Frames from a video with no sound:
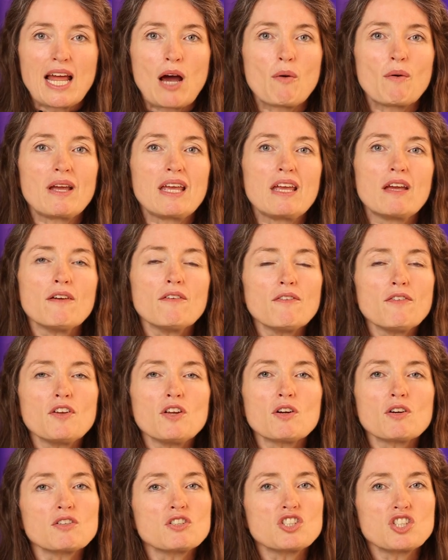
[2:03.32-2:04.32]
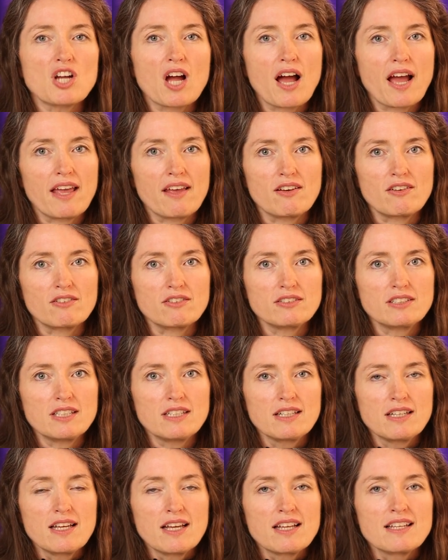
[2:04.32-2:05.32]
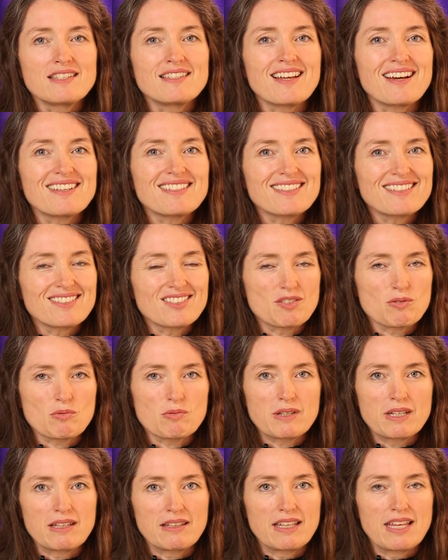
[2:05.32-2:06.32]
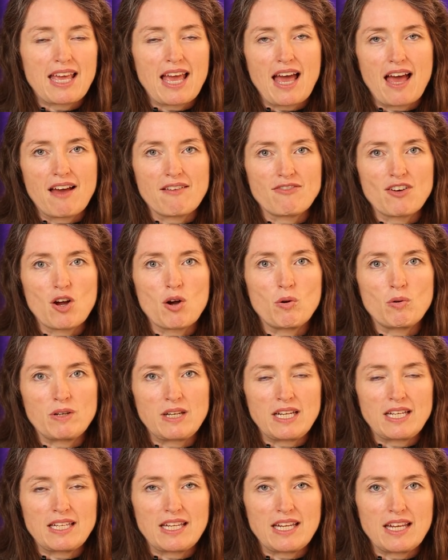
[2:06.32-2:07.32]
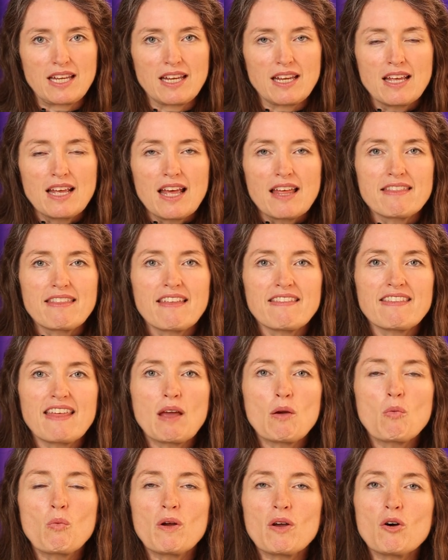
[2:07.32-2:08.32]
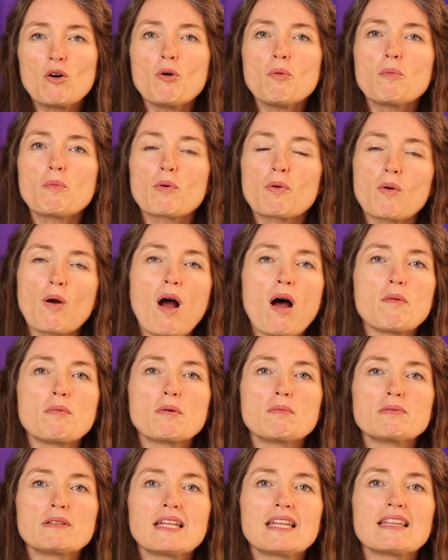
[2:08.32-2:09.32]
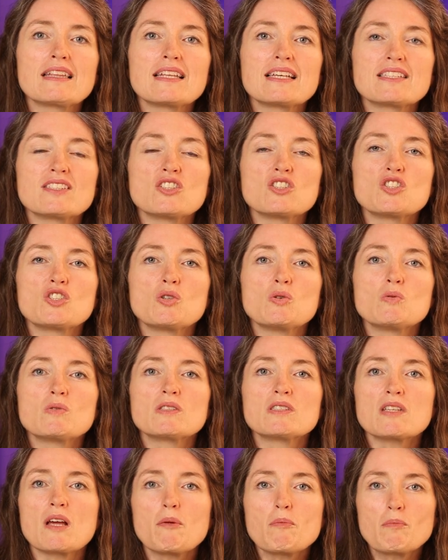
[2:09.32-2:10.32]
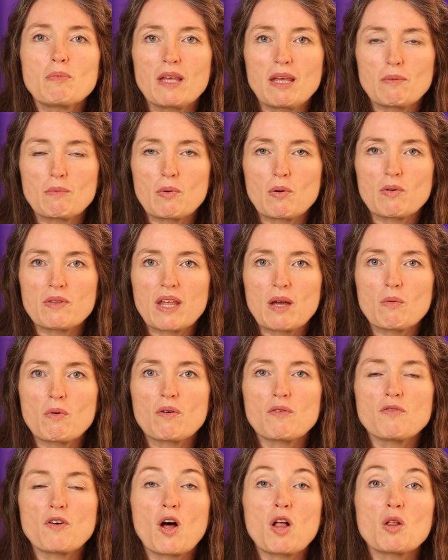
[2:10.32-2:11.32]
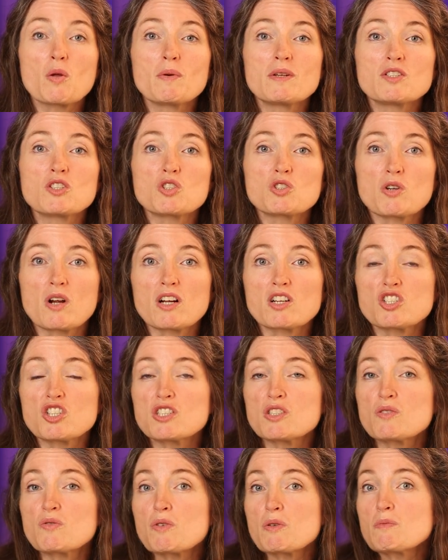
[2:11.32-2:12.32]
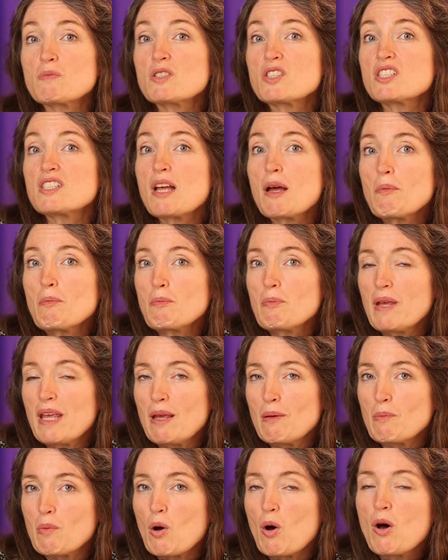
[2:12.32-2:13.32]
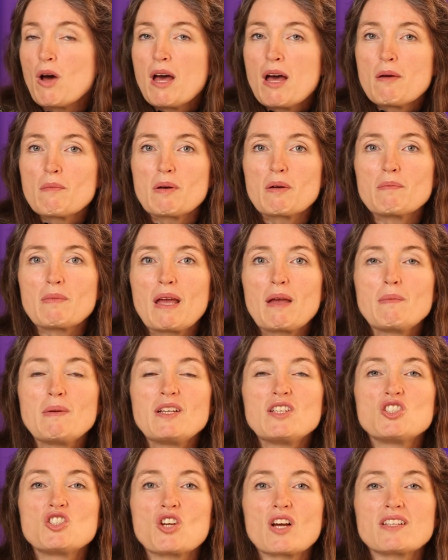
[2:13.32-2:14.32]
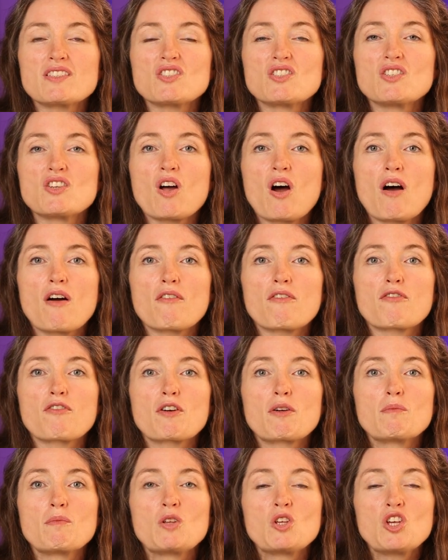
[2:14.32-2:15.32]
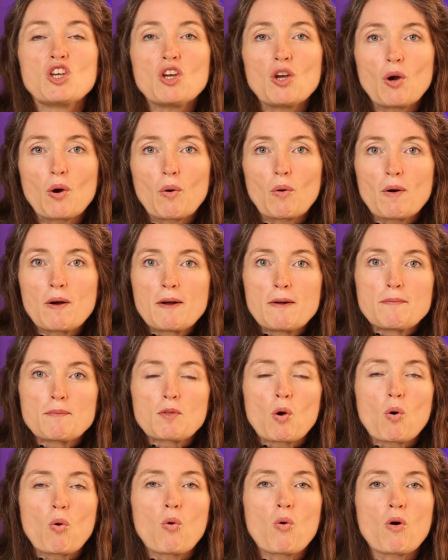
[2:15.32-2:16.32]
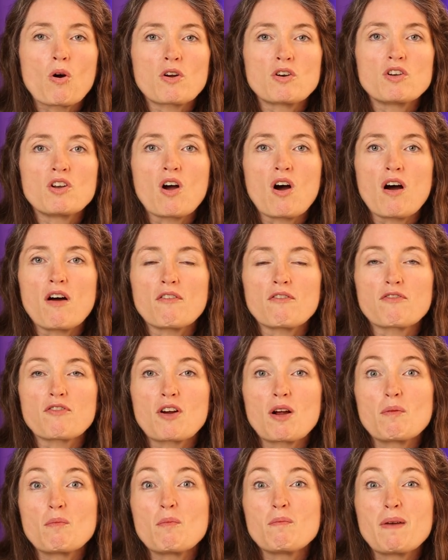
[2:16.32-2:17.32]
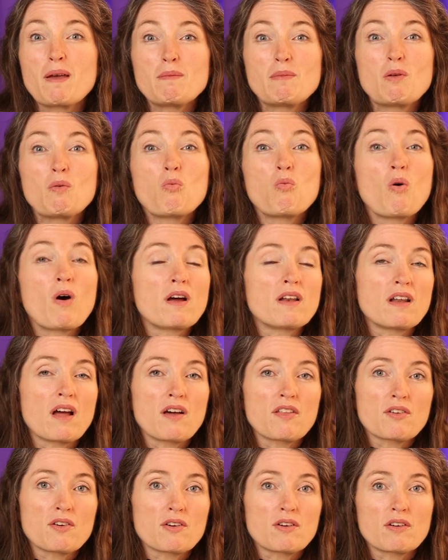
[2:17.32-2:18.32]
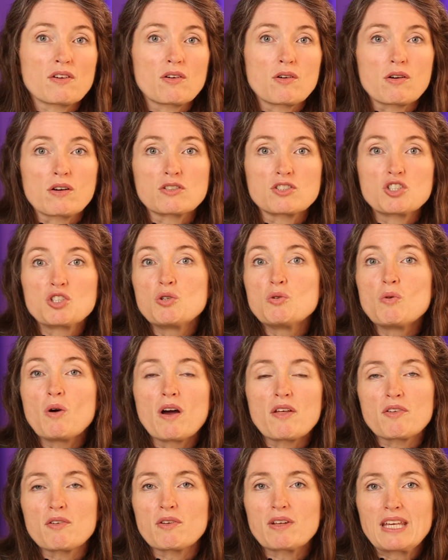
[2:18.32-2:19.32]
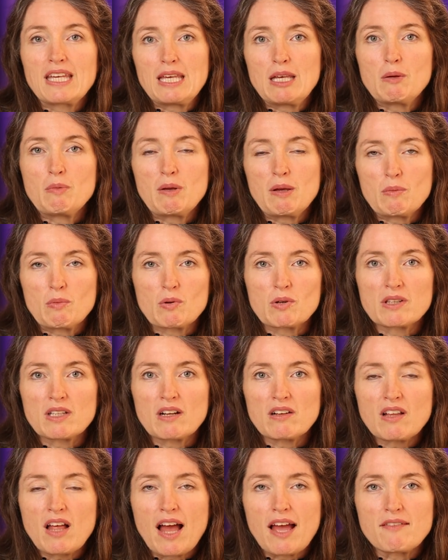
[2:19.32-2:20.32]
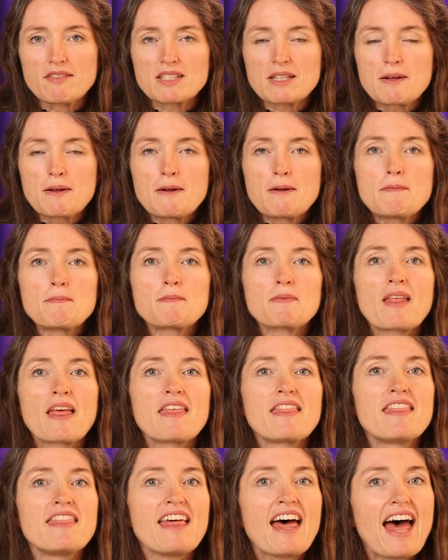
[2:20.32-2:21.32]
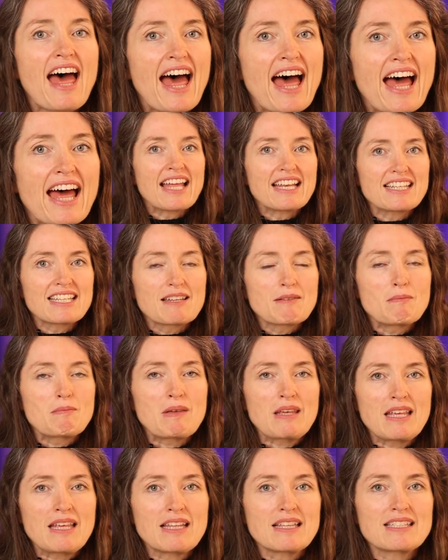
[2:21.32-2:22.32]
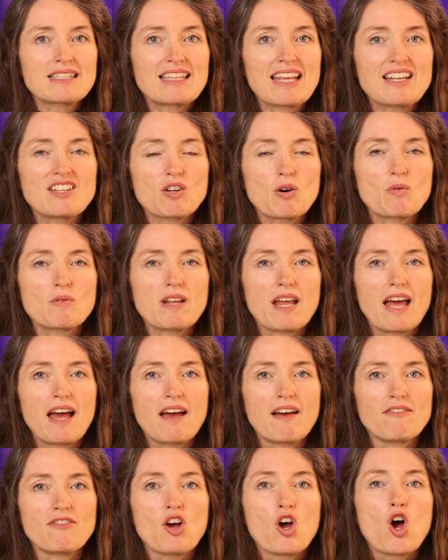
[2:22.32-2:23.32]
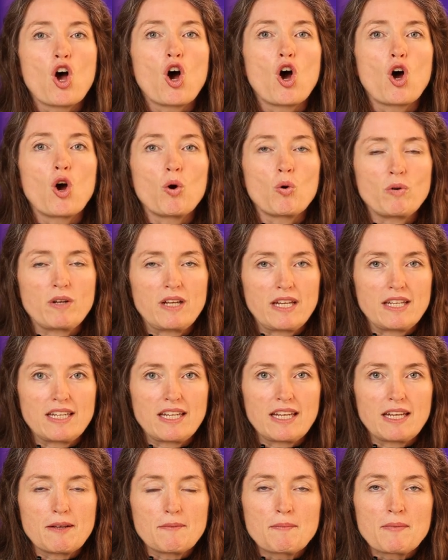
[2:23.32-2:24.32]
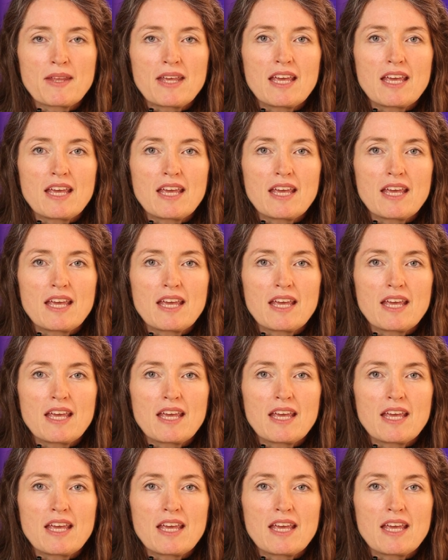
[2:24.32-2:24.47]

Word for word: Now, if your child doesn't really have ODD, then they will probably listen to some people. They will follow instructions from some people, but maybe just not from you, or not from maybe one other or two other key people in their lives. That means they don't have ODD.